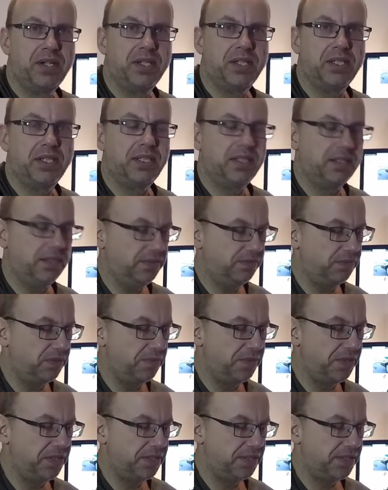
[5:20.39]

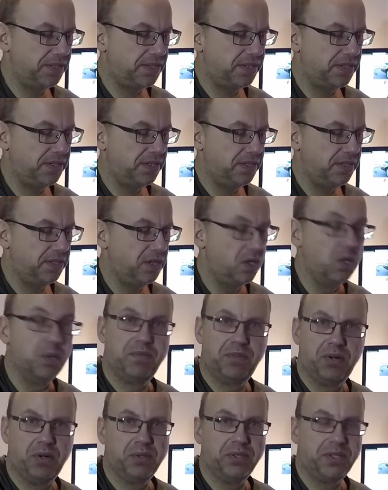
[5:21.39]
from this
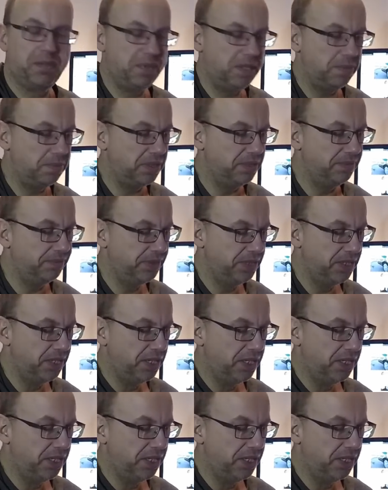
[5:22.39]
home for older people.